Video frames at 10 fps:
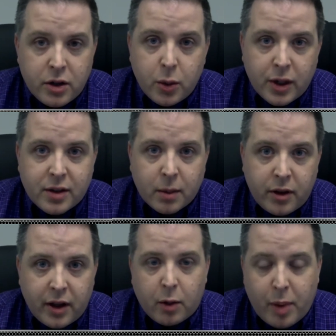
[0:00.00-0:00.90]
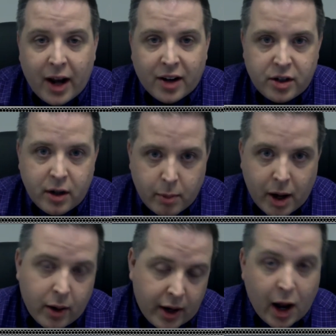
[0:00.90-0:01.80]
doing something that you're passionate
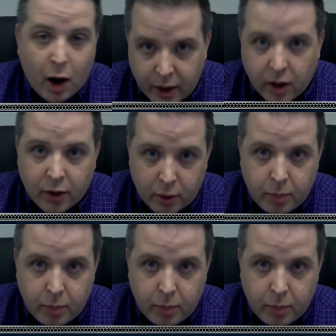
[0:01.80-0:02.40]
about and helping